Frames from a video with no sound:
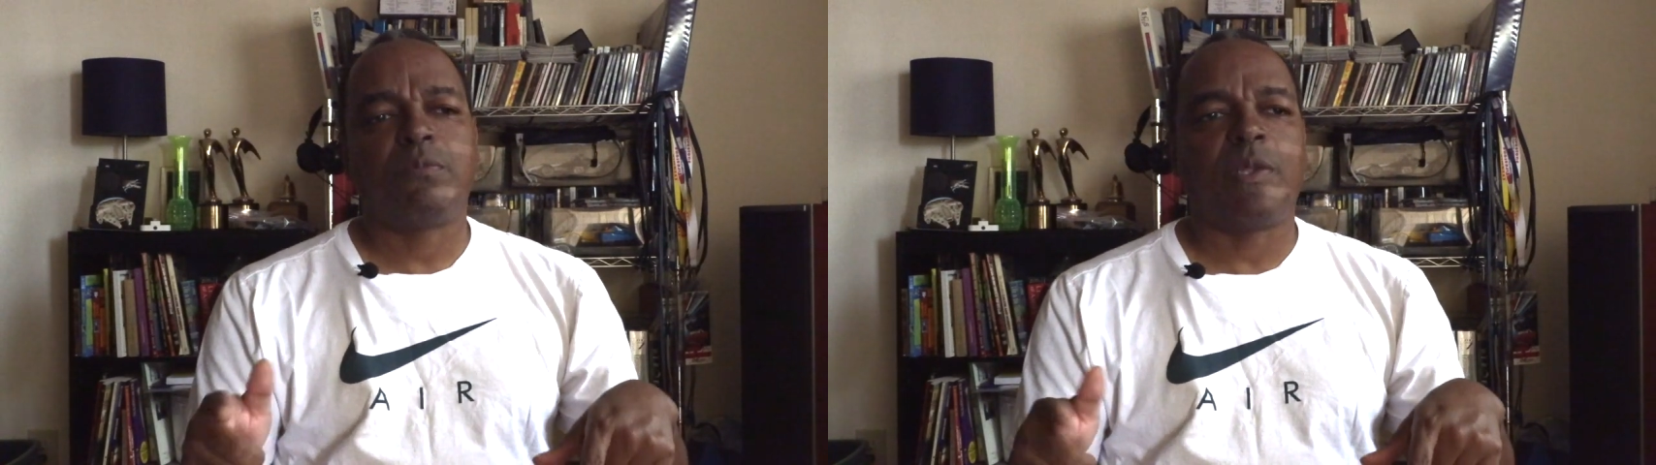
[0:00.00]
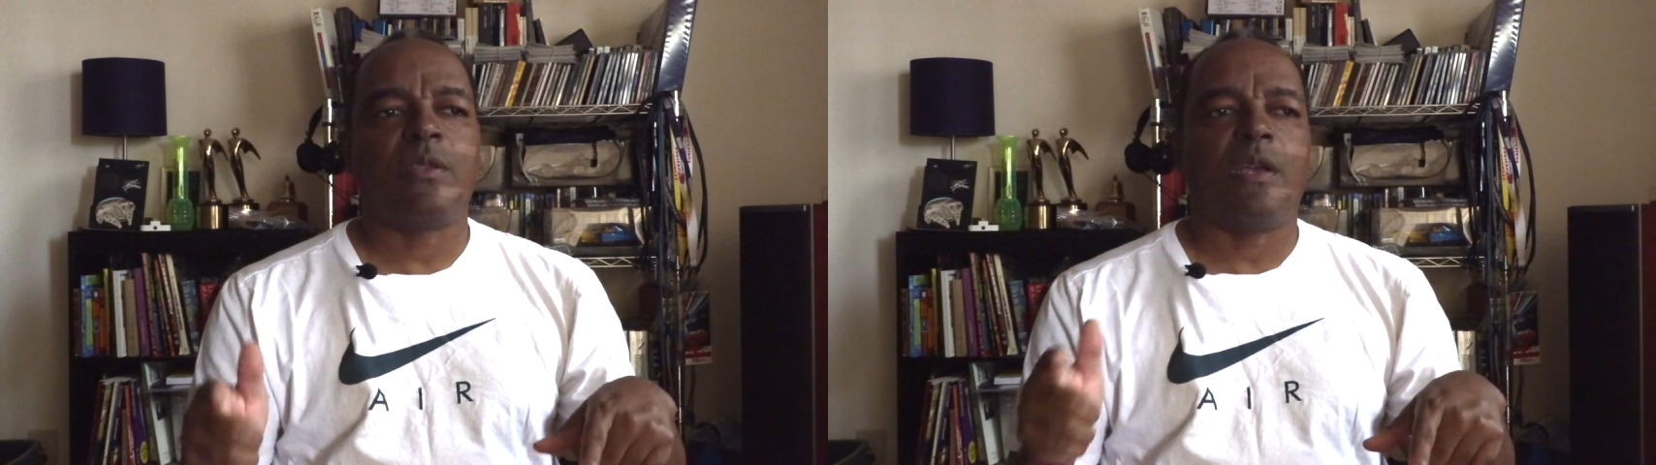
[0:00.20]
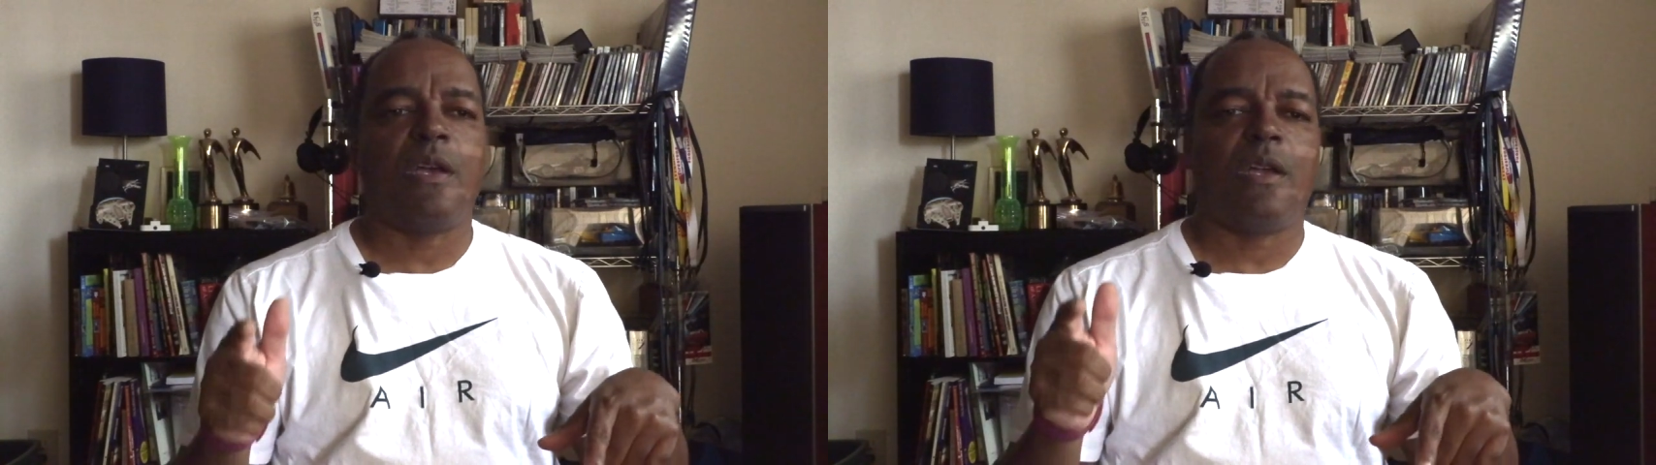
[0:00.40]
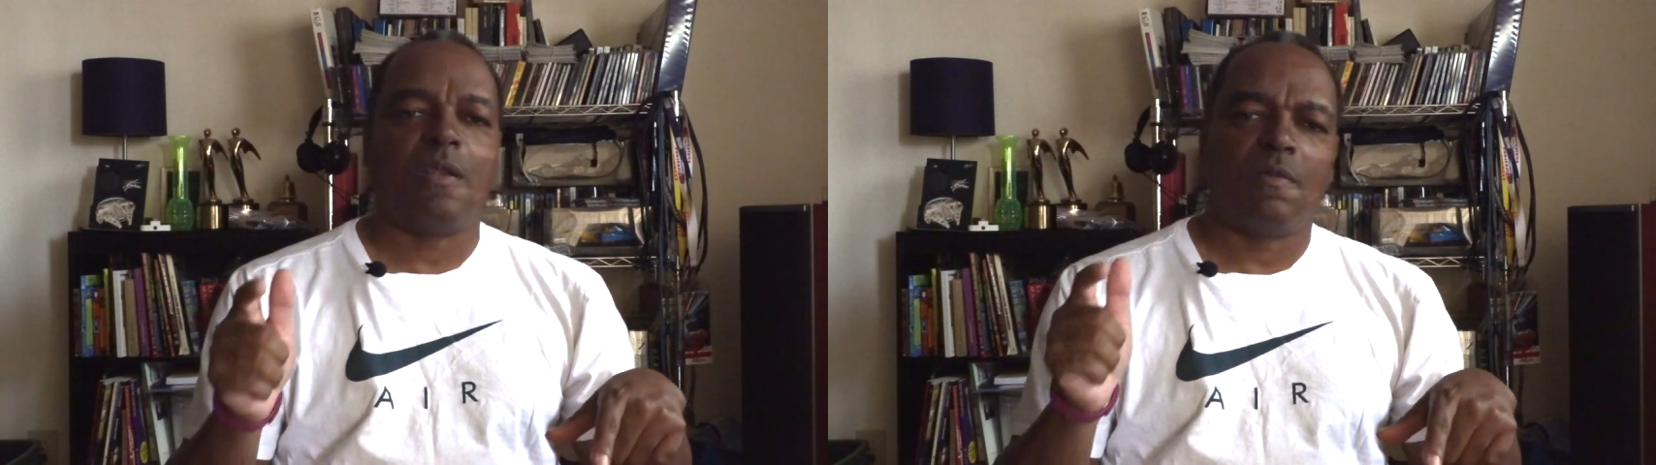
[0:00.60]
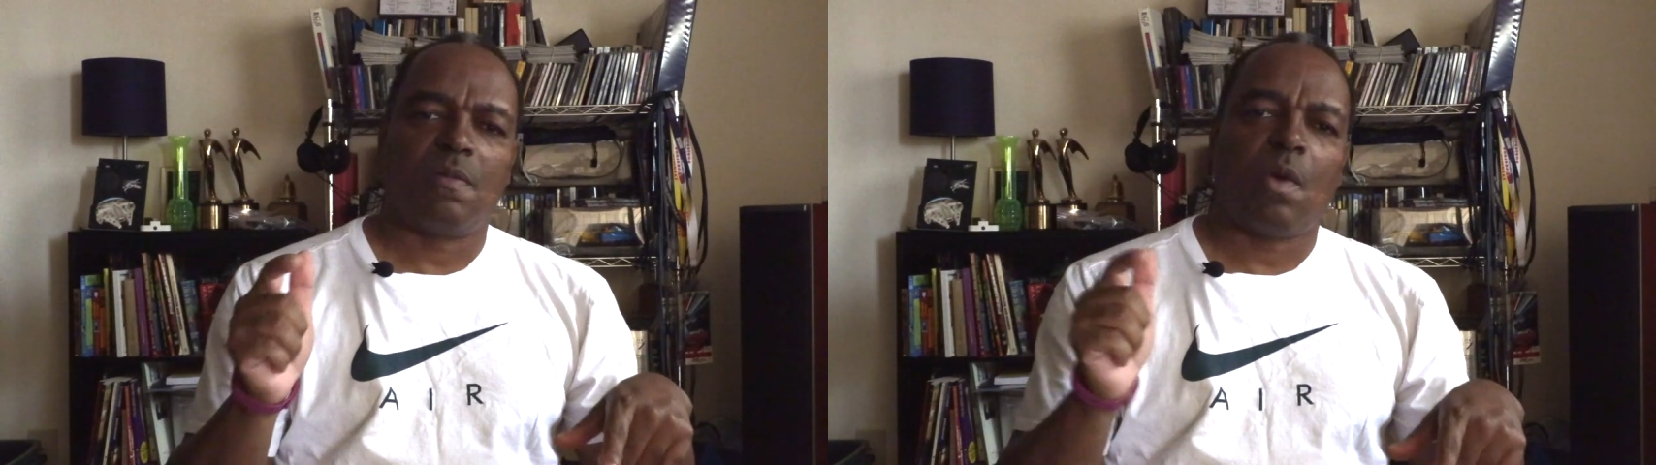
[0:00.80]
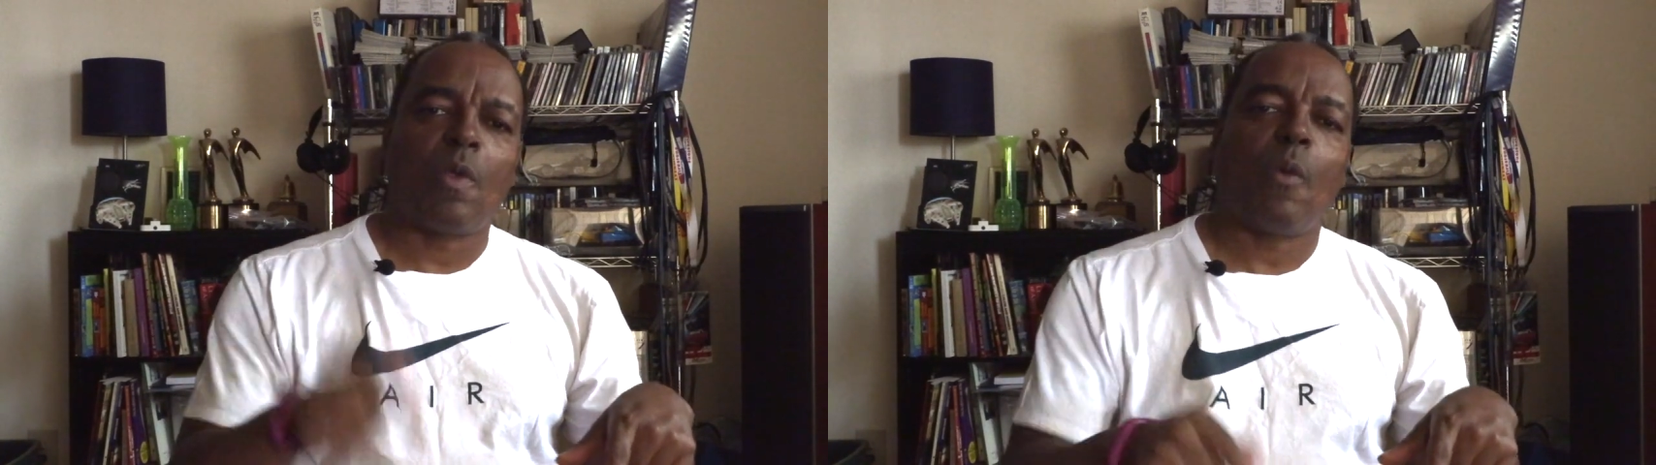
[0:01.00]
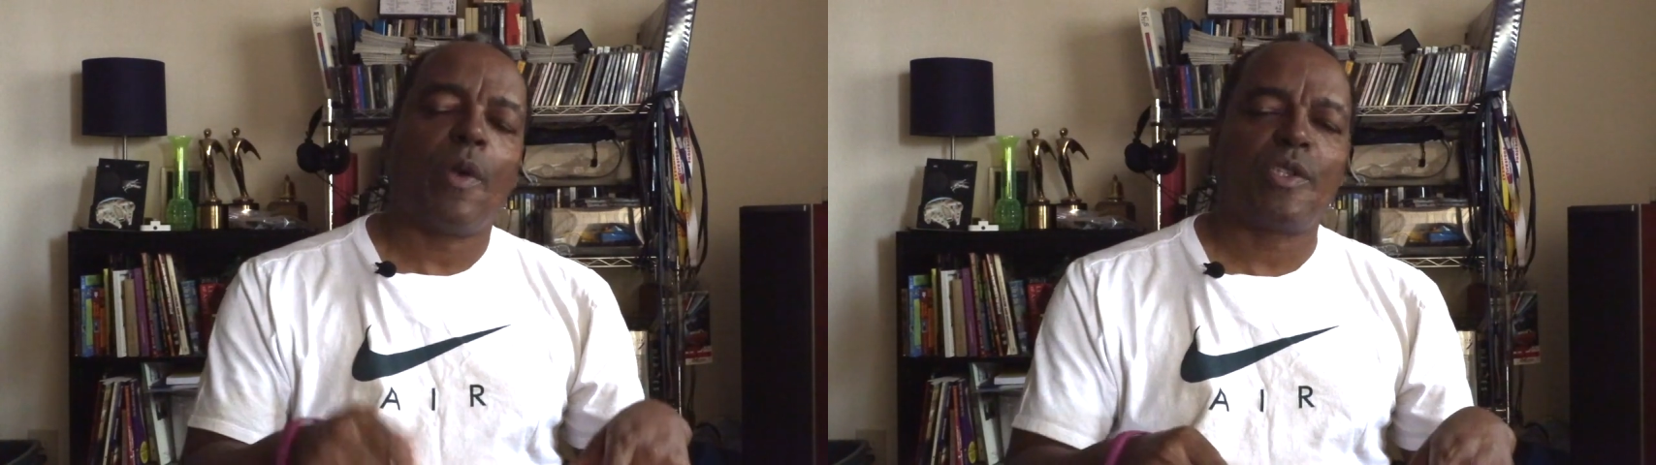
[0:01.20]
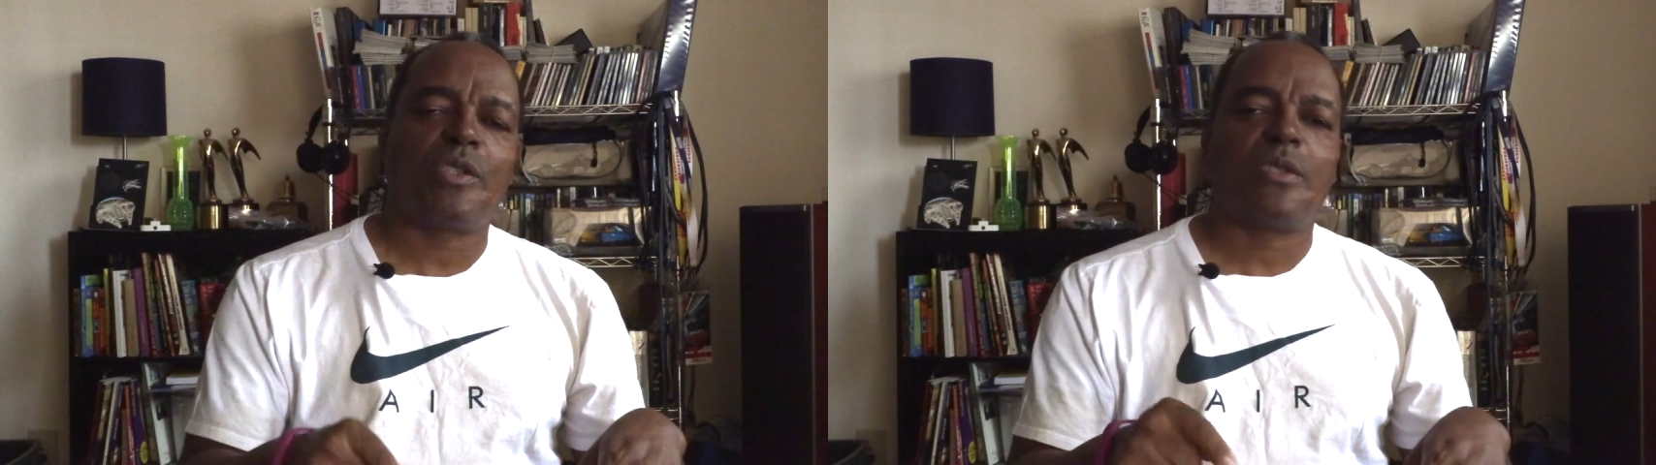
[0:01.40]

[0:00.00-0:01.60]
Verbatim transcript: but uh, only one